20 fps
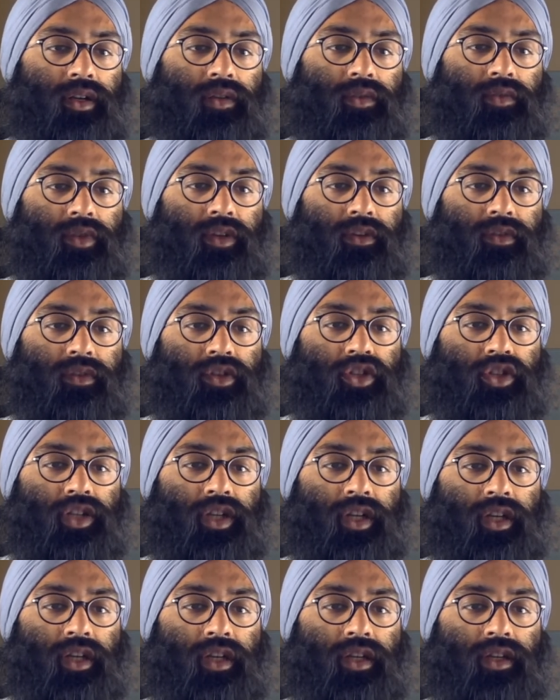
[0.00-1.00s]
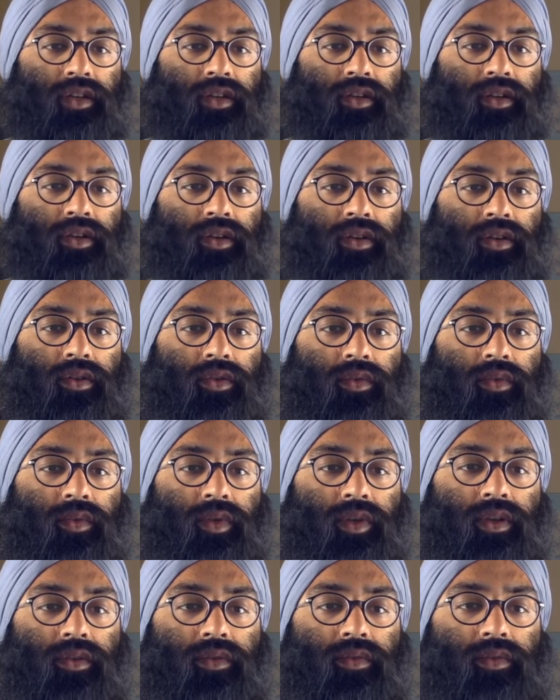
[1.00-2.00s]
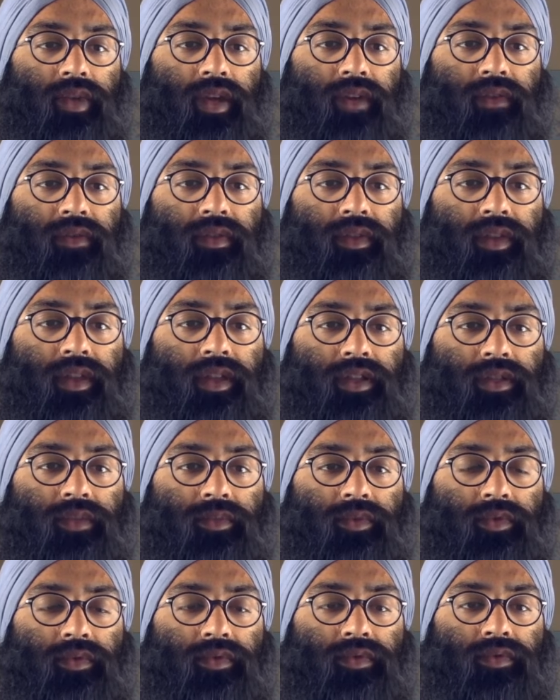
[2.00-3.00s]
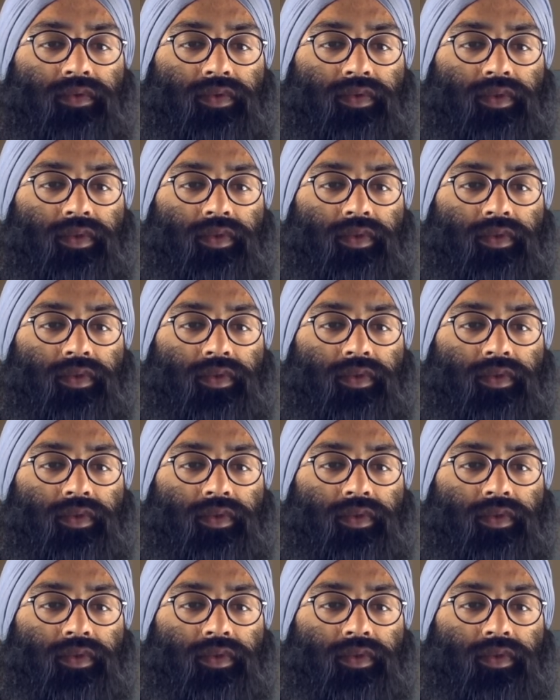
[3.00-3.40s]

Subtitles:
We have a check here, or we have this move,